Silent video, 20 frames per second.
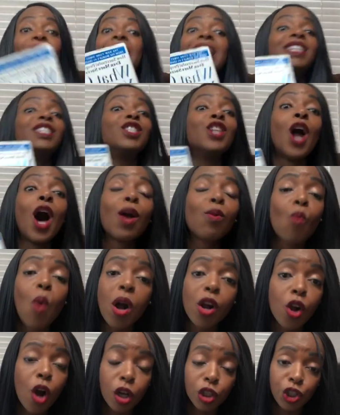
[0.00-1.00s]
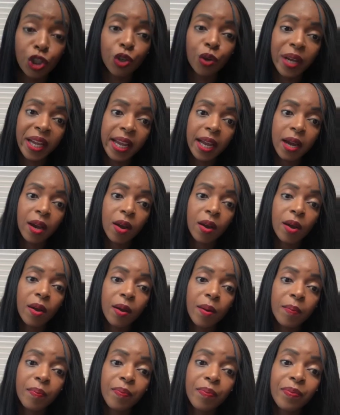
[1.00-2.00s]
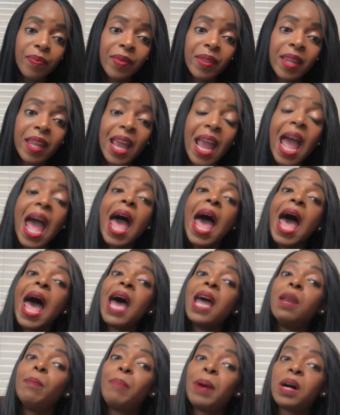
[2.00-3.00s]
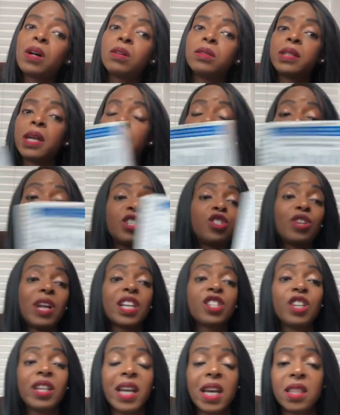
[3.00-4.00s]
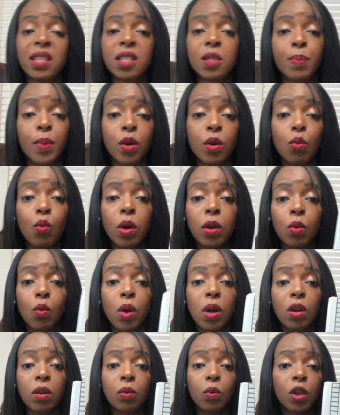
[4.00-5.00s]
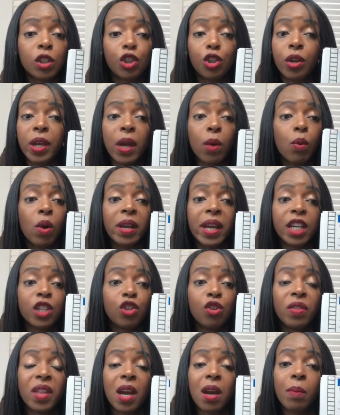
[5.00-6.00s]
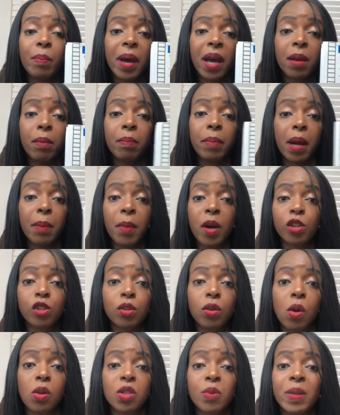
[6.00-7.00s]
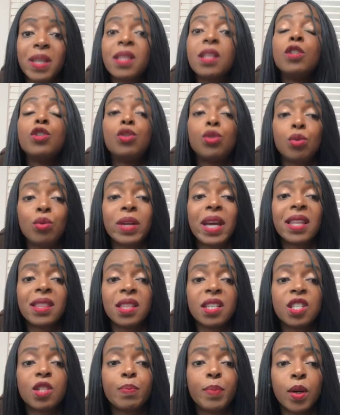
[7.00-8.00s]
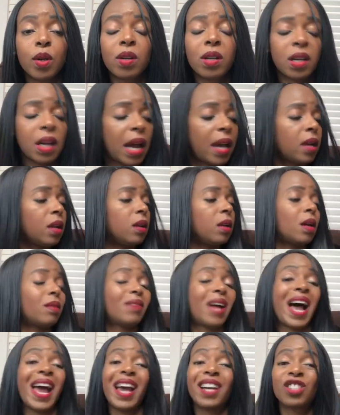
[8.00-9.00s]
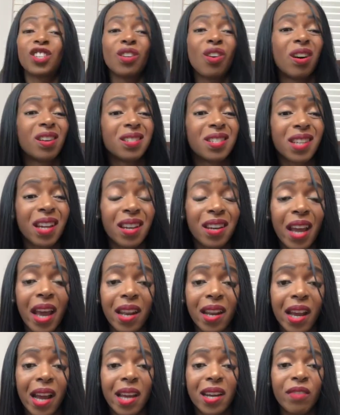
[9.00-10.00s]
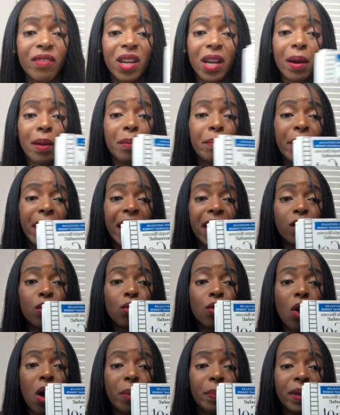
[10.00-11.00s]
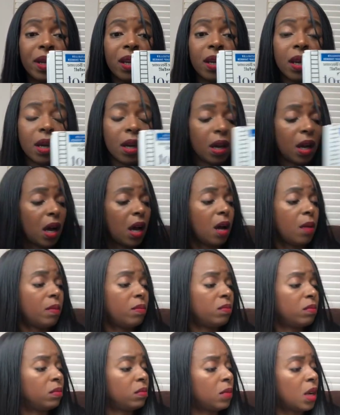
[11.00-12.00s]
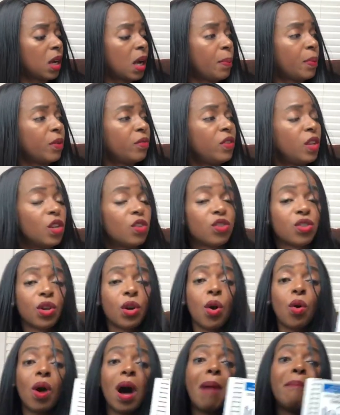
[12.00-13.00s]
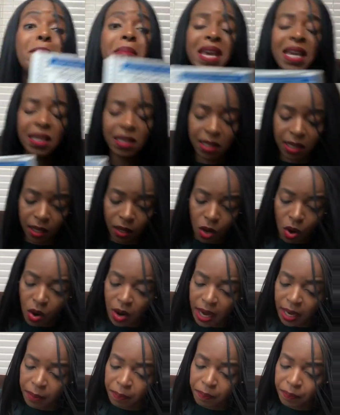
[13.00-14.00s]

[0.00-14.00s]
Is not what got you here. And buckle down. You guys should actually get this book. What you hear won't get you there by Marshall Goldsmith. Do get this book. I actually got it secondhand. Like I didn't even buy a new copy a couple of years ago. Amazing. All right.